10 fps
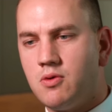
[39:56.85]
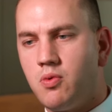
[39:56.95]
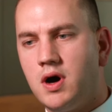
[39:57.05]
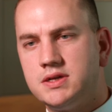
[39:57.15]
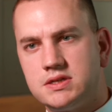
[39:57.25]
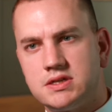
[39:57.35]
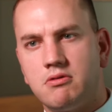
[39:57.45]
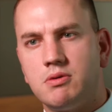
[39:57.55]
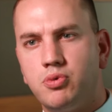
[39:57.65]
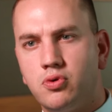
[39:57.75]
Why is it
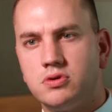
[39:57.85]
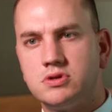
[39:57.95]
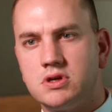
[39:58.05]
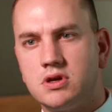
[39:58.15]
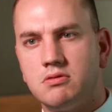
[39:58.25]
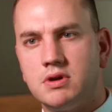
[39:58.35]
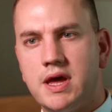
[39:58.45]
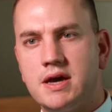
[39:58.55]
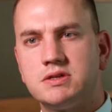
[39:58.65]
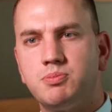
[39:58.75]
so important to you, and
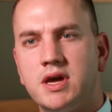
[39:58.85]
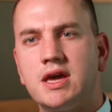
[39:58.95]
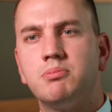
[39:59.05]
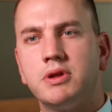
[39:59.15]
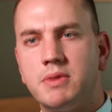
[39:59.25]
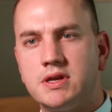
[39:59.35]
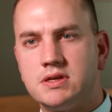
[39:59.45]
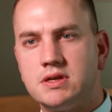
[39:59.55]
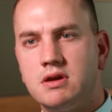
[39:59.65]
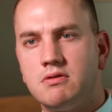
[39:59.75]
how's it being
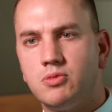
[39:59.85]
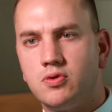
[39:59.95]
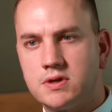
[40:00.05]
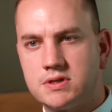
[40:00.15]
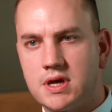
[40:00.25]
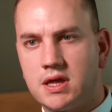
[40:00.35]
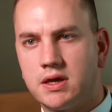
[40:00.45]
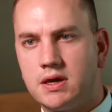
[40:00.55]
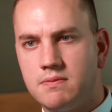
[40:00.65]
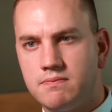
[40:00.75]
implemented here at Morgan Stanley?